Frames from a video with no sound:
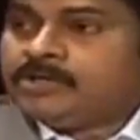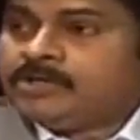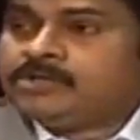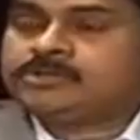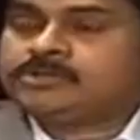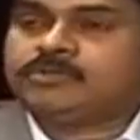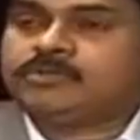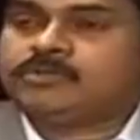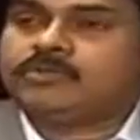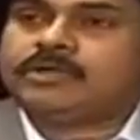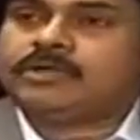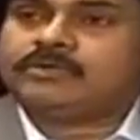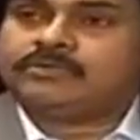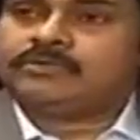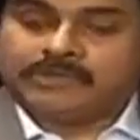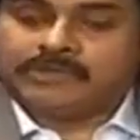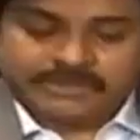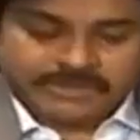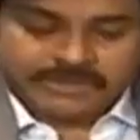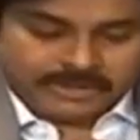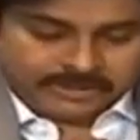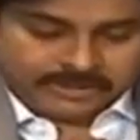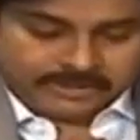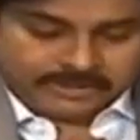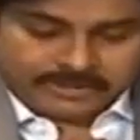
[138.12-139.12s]
So one,
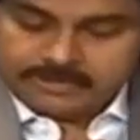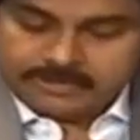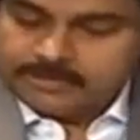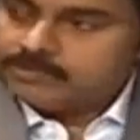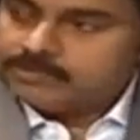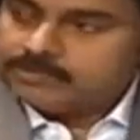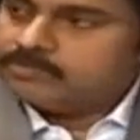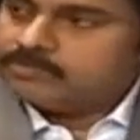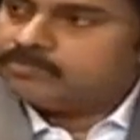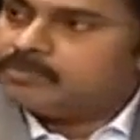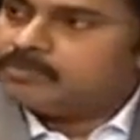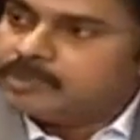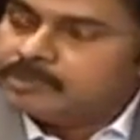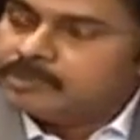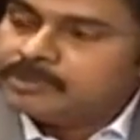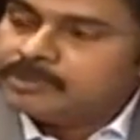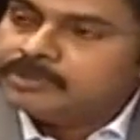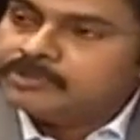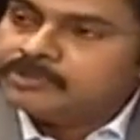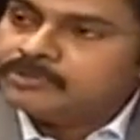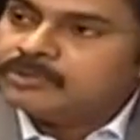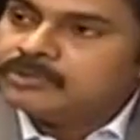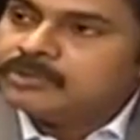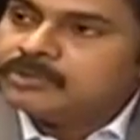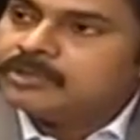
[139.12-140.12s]
one day, maybe
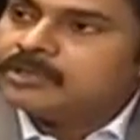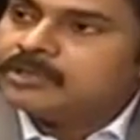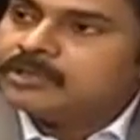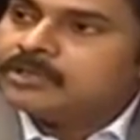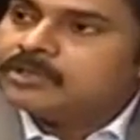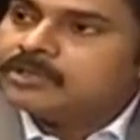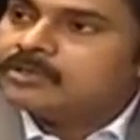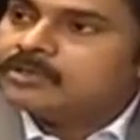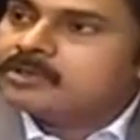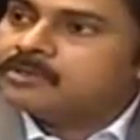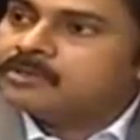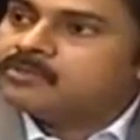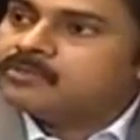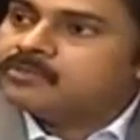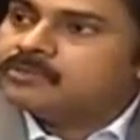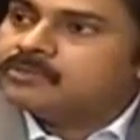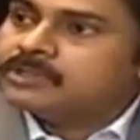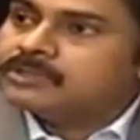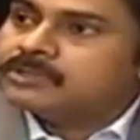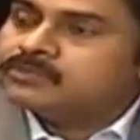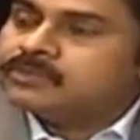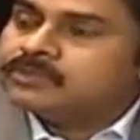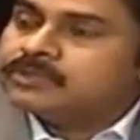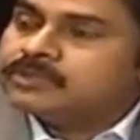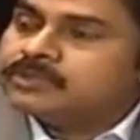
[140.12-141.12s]
uh,
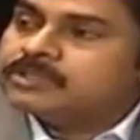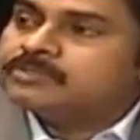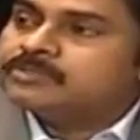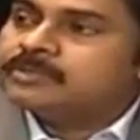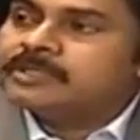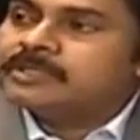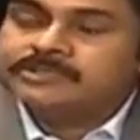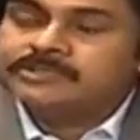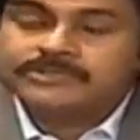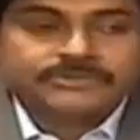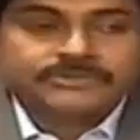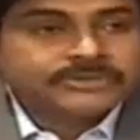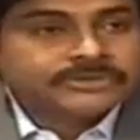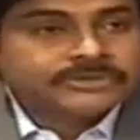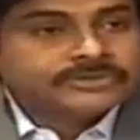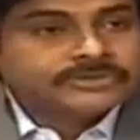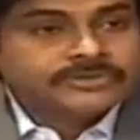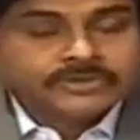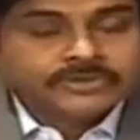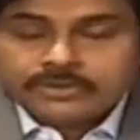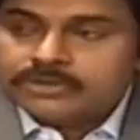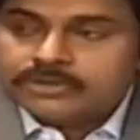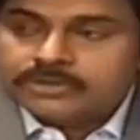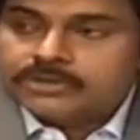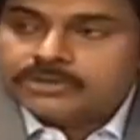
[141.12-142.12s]
just finished my street,
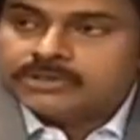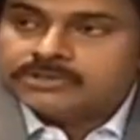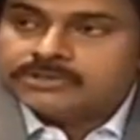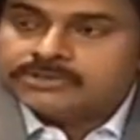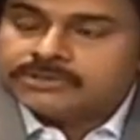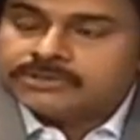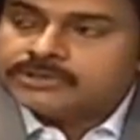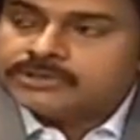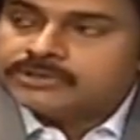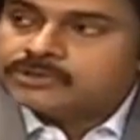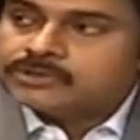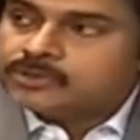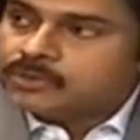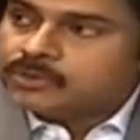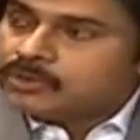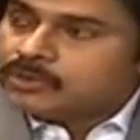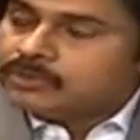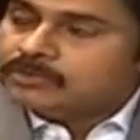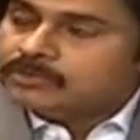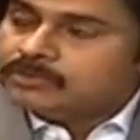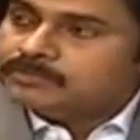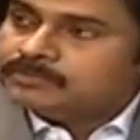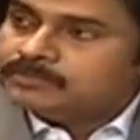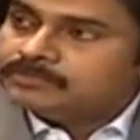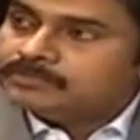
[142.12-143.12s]
uh, street
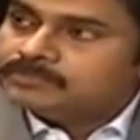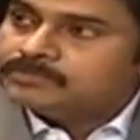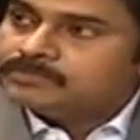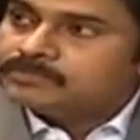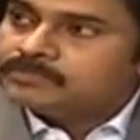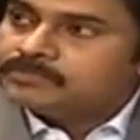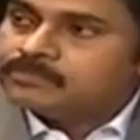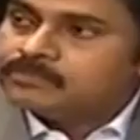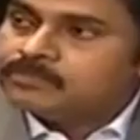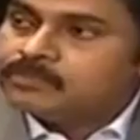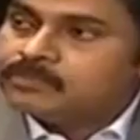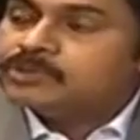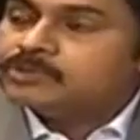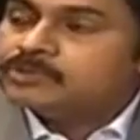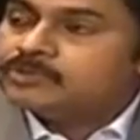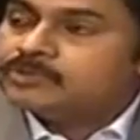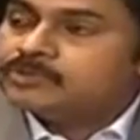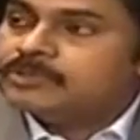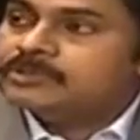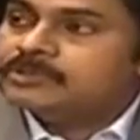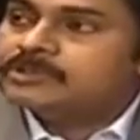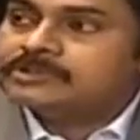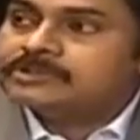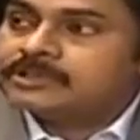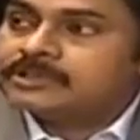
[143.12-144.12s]
school, which
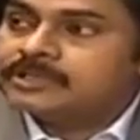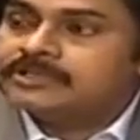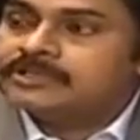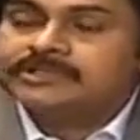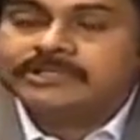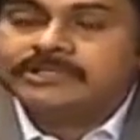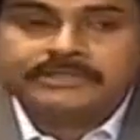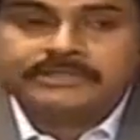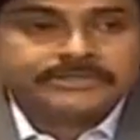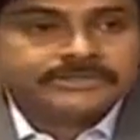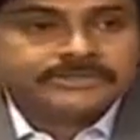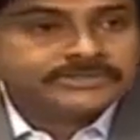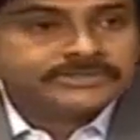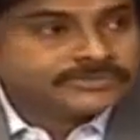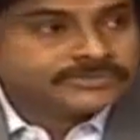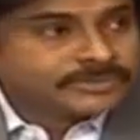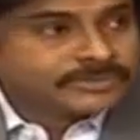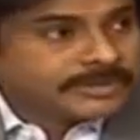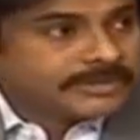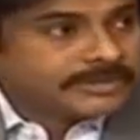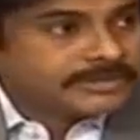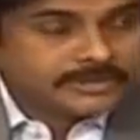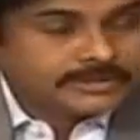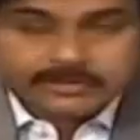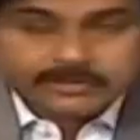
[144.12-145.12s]
means it's literally on the
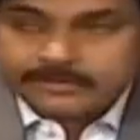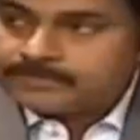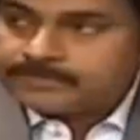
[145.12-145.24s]
street.